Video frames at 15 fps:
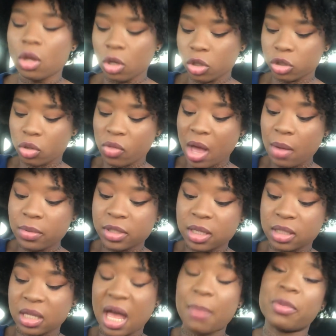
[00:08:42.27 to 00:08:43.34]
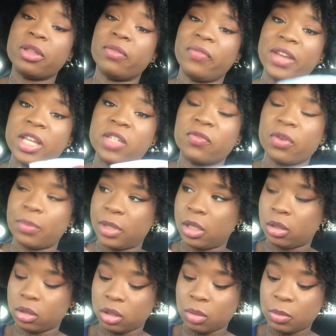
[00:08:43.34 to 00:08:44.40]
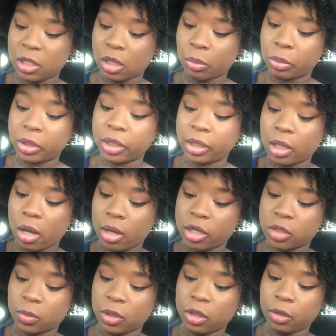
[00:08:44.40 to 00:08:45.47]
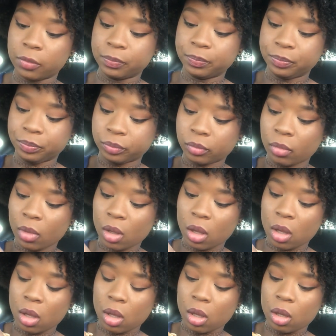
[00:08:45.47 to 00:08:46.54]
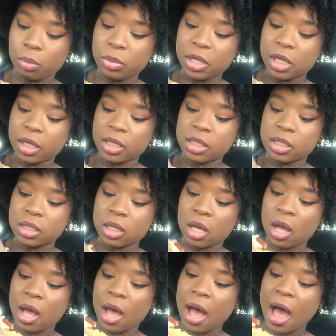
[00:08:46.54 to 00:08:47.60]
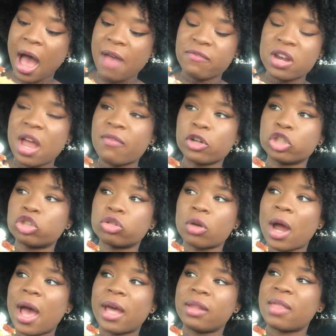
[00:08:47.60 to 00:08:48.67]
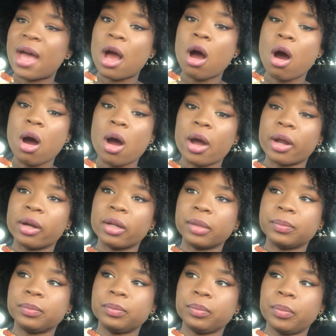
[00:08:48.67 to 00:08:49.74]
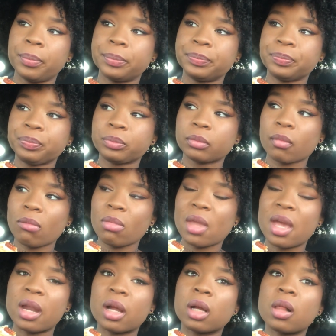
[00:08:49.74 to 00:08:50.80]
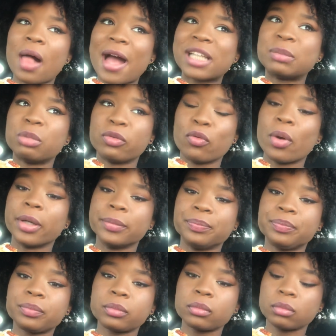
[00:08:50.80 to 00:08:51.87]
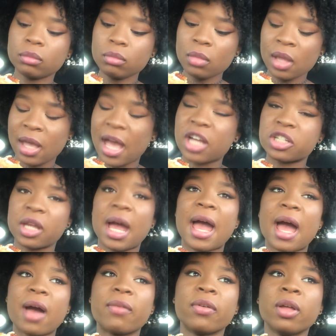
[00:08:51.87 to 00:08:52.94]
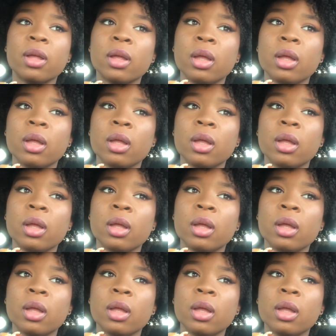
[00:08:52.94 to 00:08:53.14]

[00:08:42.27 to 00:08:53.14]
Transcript: So that was a slap in the face for me, to be completely honest with you. Because I've never tried that hard in a class before. Actually, I have.